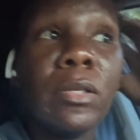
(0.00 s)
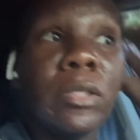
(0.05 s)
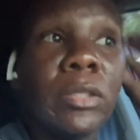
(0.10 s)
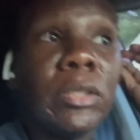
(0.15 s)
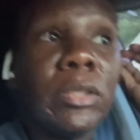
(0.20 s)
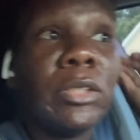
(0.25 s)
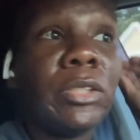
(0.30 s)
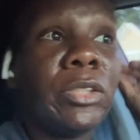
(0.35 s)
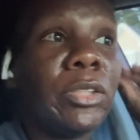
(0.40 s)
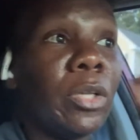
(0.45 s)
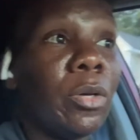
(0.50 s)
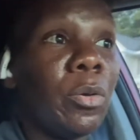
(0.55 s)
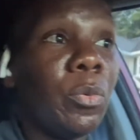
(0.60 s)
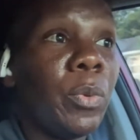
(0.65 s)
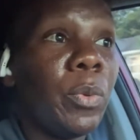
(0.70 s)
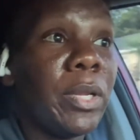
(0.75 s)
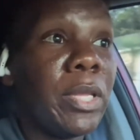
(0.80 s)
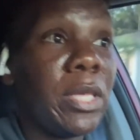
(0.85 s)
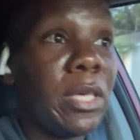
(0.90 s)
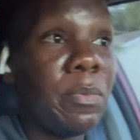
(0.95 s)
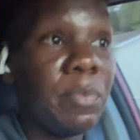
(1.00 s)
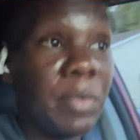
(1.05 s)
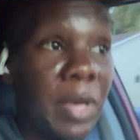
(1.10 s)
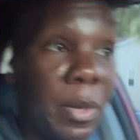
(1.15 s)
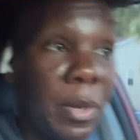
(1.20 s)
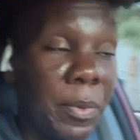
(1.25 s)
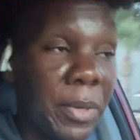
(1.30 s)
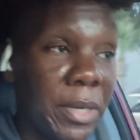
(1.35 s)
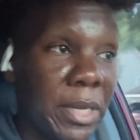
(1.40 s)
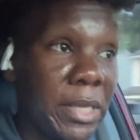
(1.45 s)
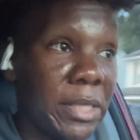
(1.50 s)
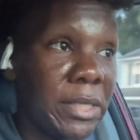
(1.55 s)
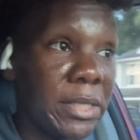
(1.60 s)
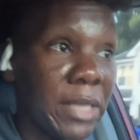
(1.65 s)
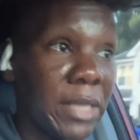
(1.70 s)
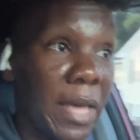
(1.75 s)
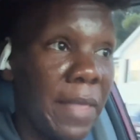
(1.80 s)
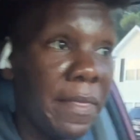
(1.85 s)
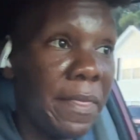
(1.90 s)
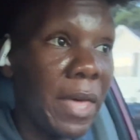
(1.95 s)
so what he meant when he
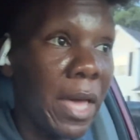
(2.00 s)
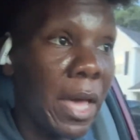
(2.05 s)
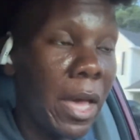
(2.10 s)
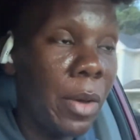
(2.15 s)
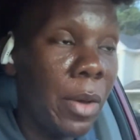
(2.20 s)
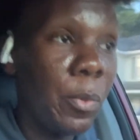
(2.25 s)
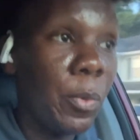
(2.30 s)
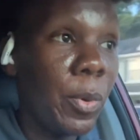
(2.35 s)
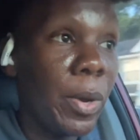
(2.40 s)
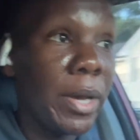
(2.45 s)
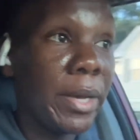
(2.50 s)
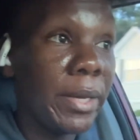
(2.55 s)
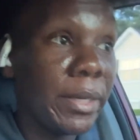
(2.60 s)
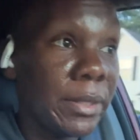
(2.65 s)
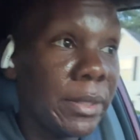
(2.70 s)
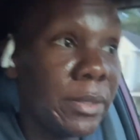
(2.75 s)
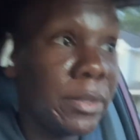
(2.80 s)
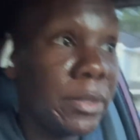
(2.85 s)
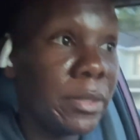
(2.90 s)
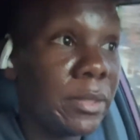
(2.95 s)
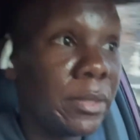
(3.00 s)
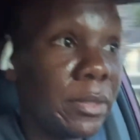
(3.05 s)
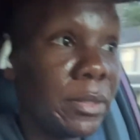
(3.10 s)
said that was